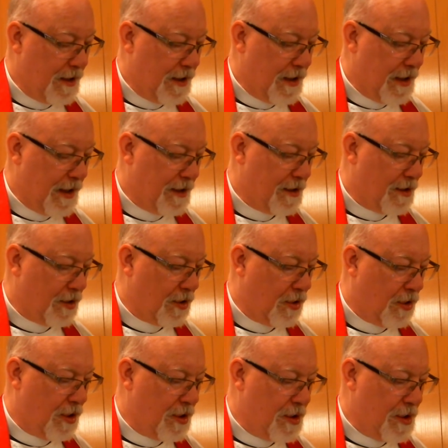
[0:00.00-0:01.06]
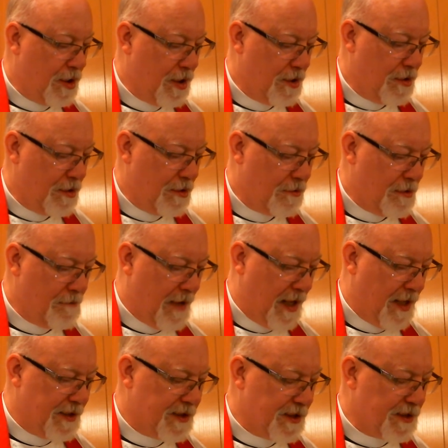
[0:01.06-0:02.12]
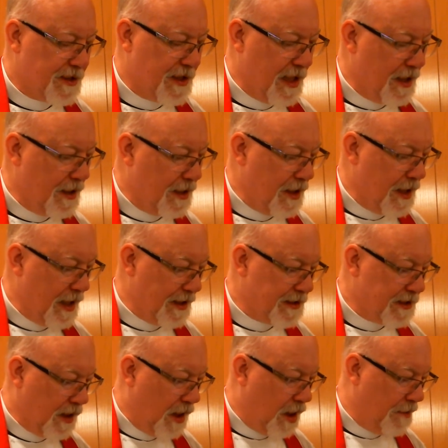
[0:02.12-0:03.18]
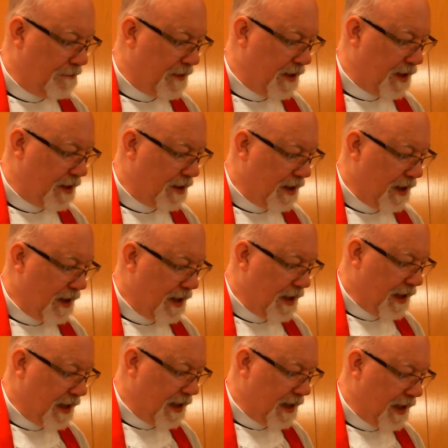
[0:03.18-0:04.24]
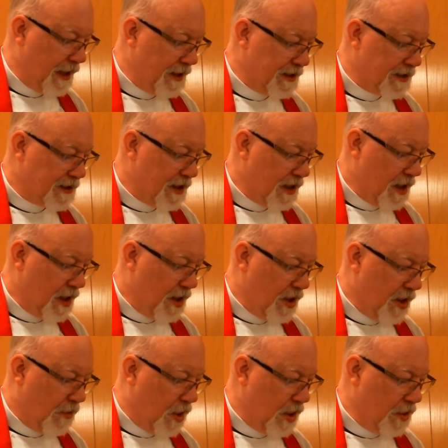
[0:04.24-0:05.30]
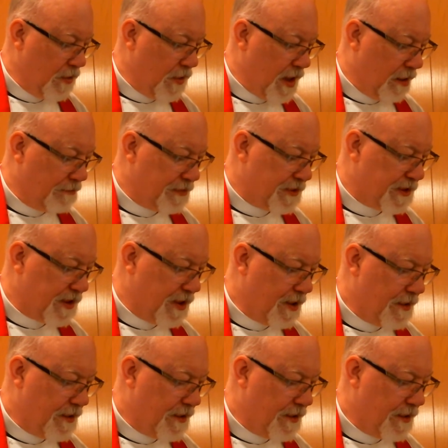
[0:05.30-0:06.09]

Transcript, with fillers: And the Lord reminds us then in today's psalm that He is the one who helps.